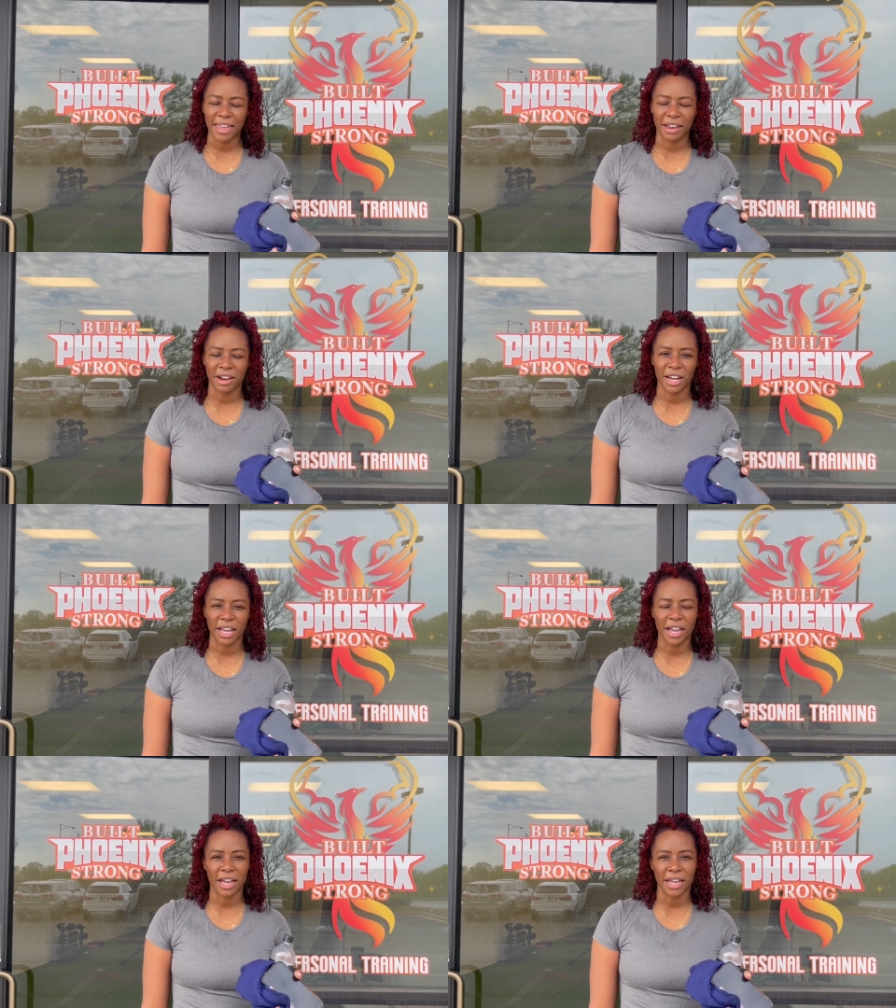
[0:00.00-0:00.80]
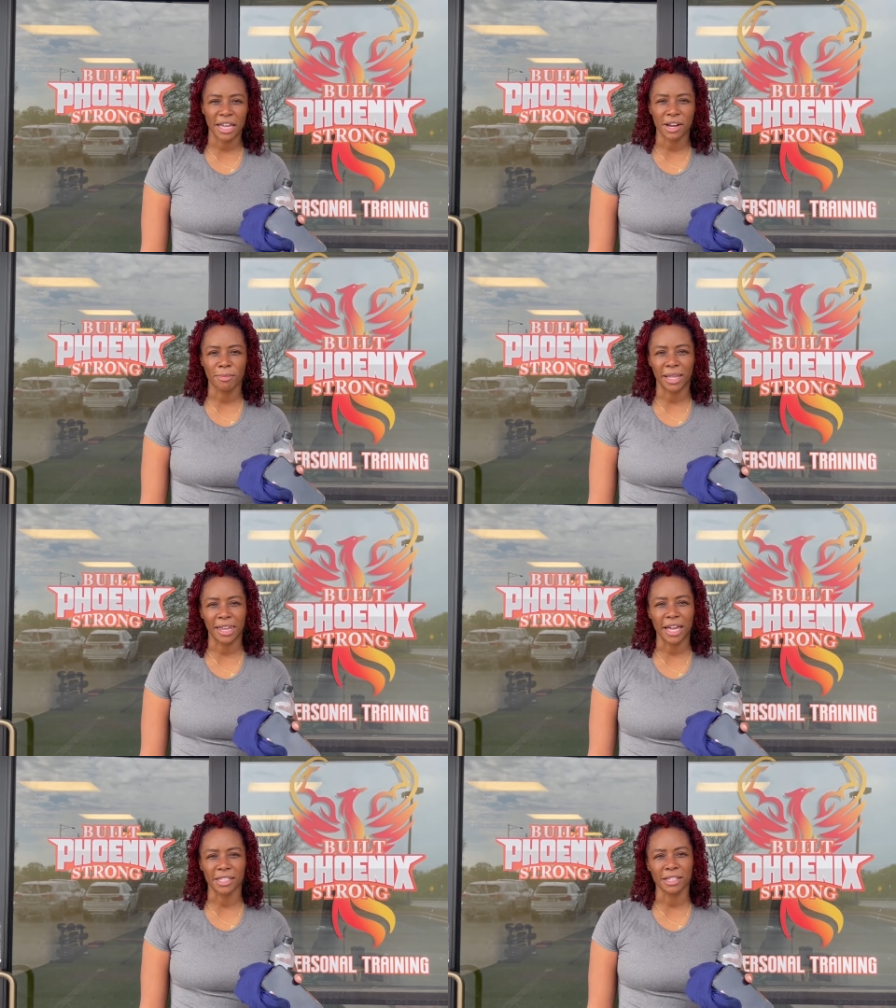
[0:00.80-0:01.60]
area and on my
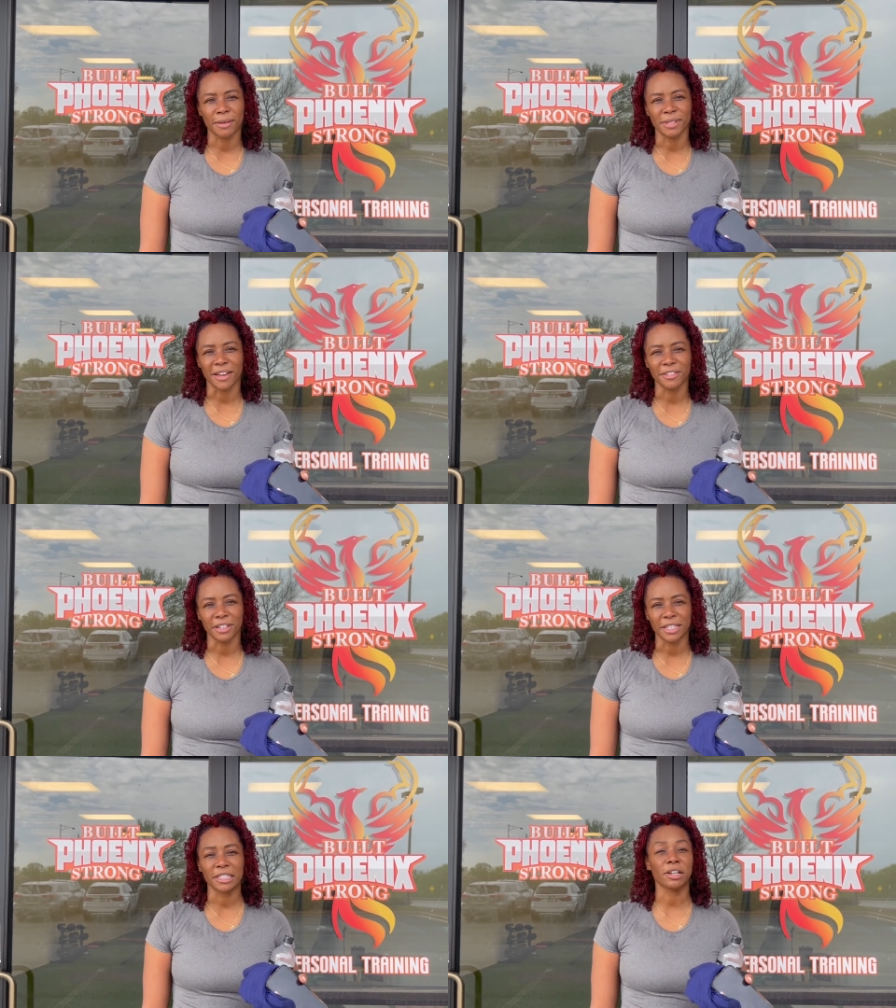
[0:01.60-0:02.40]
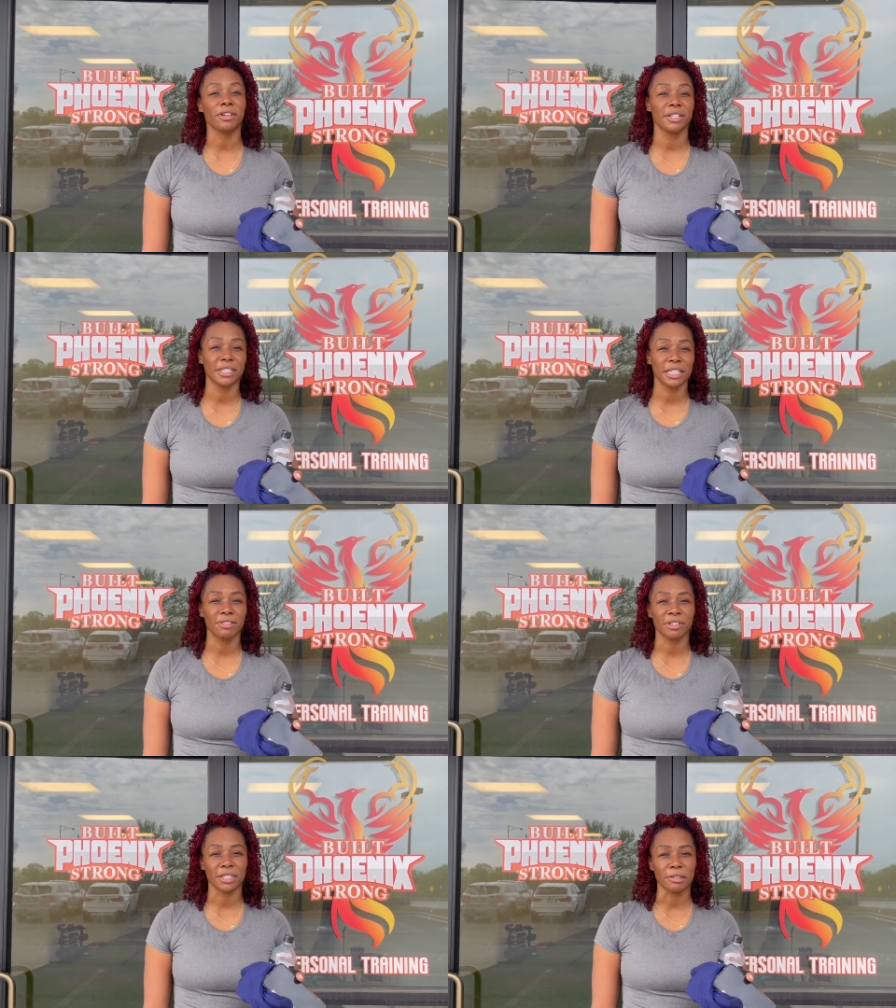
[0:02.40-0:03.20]
legs, and I'm definitely starting to see
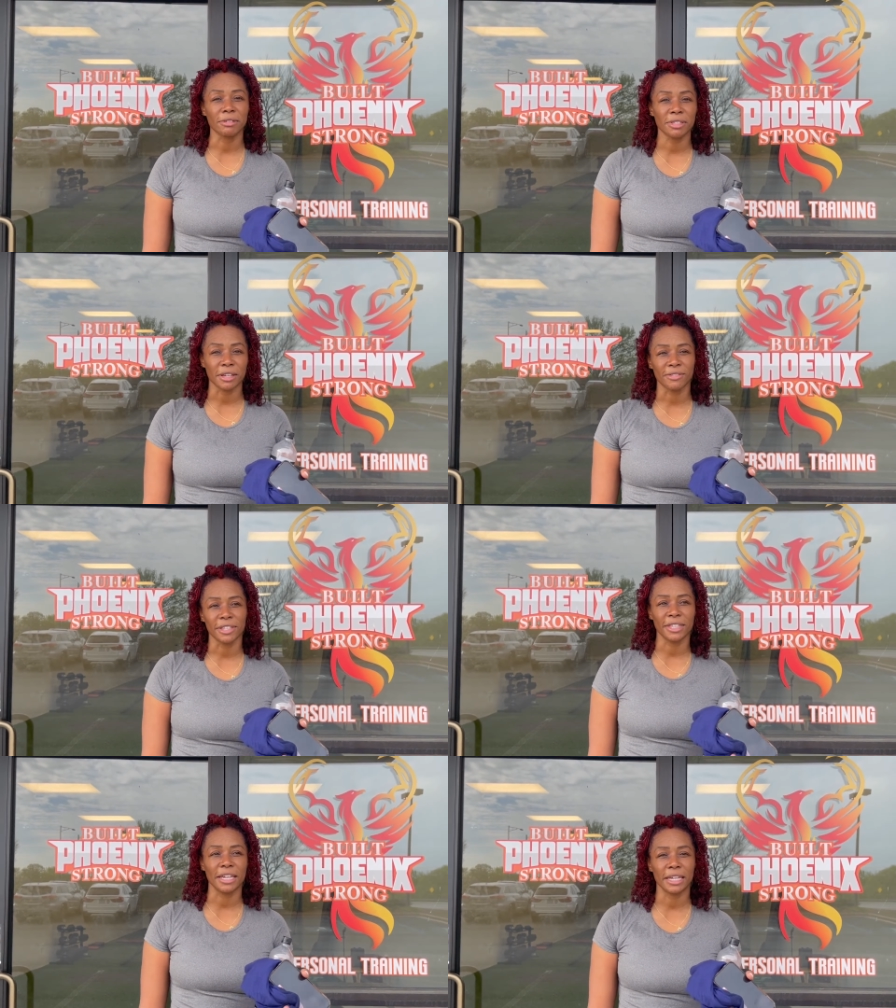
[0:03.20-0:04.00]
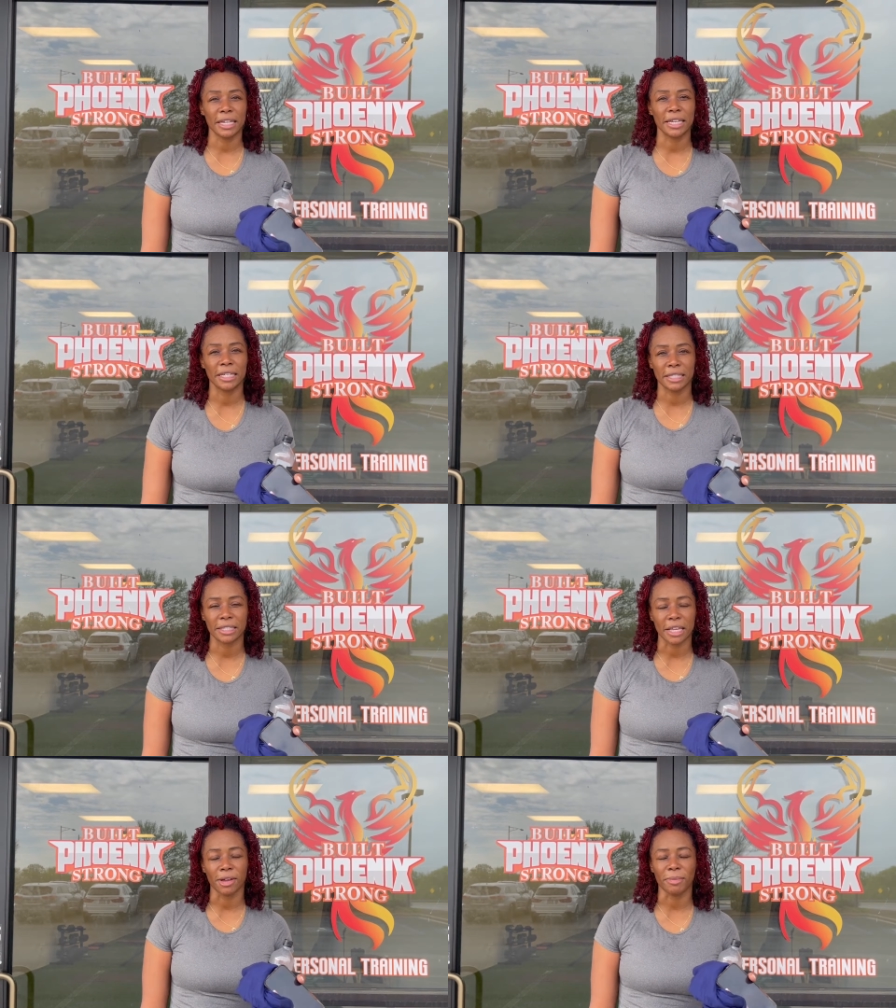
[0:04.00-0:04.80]
the results. Everything
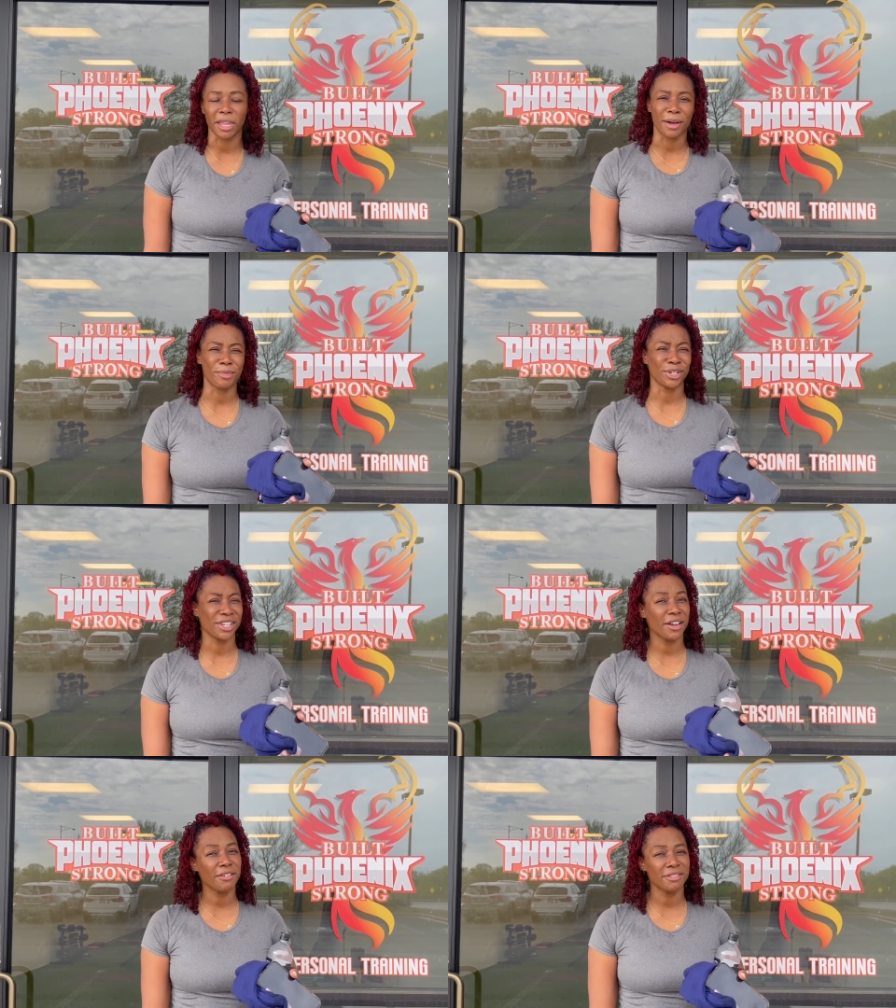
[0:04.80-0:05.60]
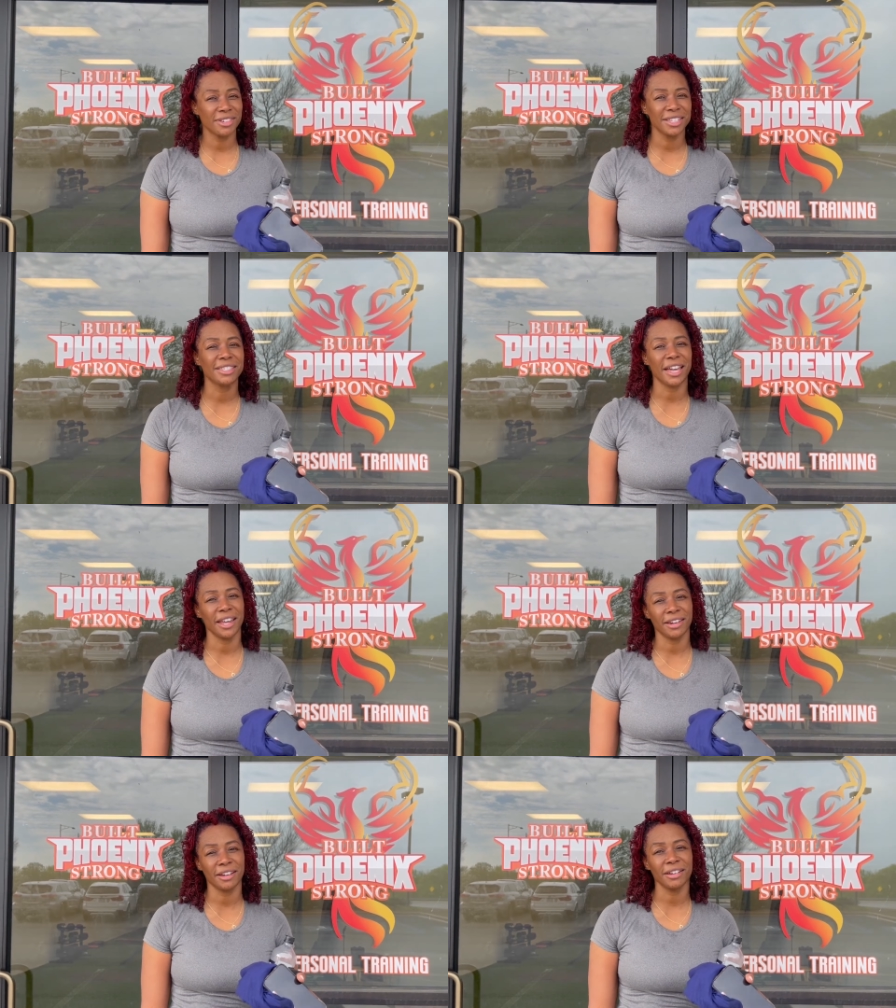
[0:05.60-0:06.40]
is um, a lot more toned and
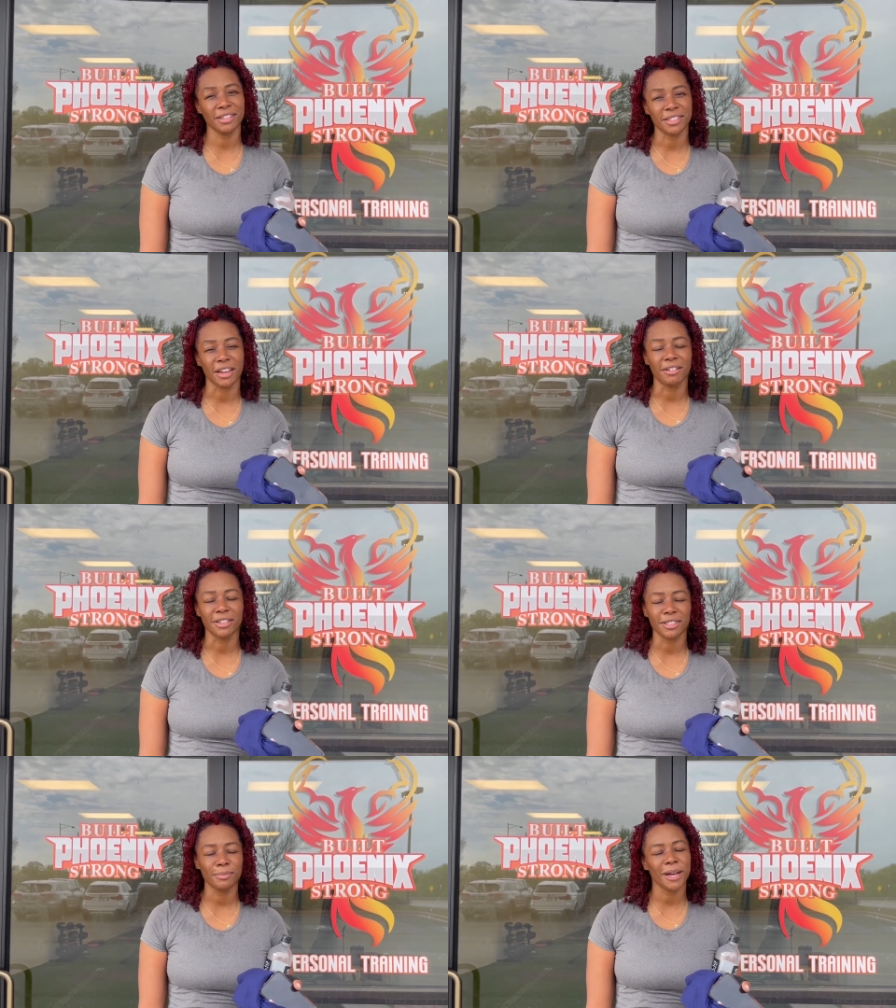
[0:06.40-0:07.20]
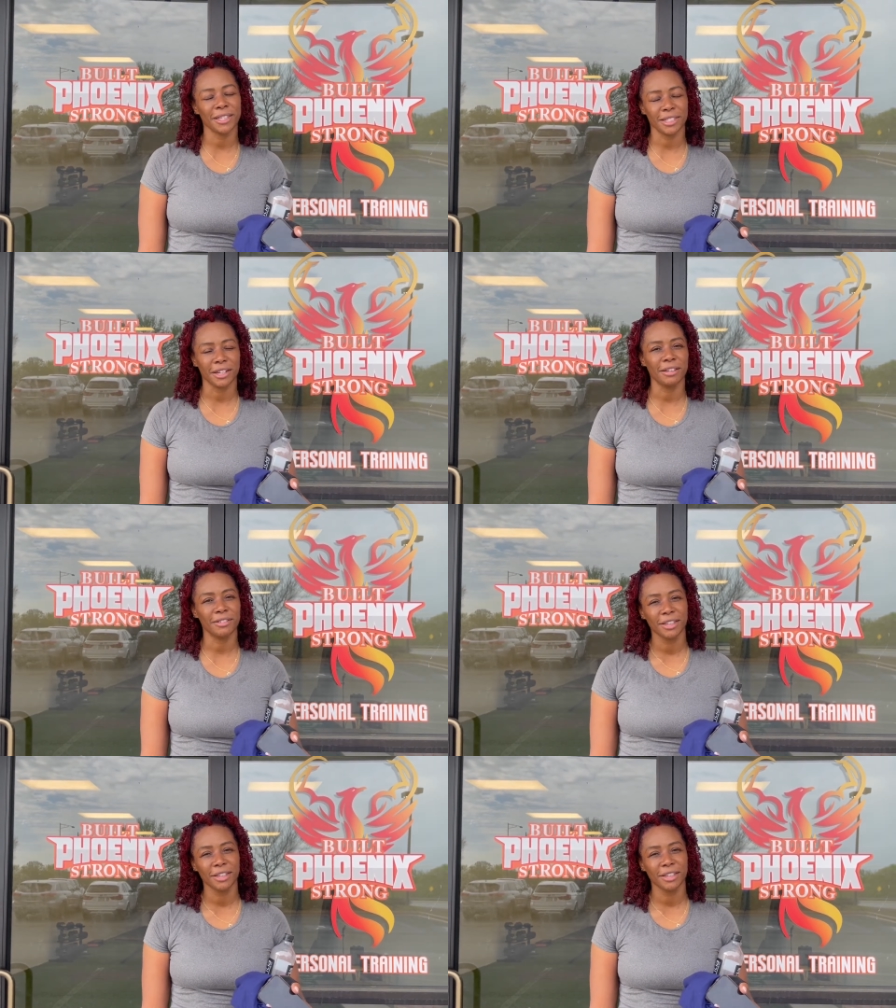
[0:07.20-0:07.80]
tighter, so it's positive.